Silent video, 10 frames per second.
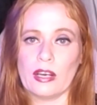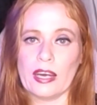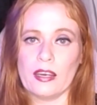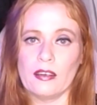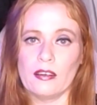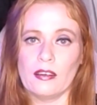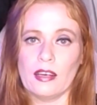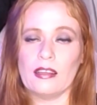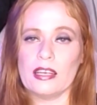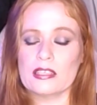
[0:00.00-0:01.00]
Okay?
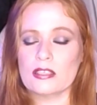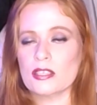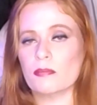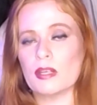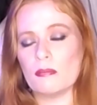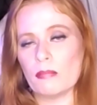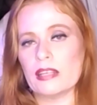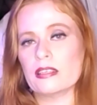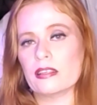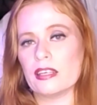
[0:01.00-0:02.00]
Unless there's
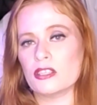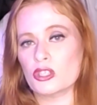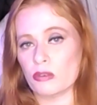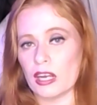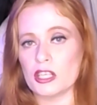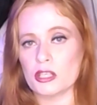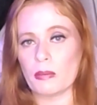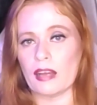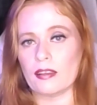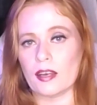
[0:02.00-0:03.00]
something mentally
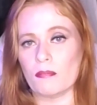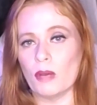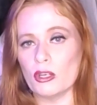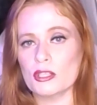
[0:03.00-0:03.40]
strange about them.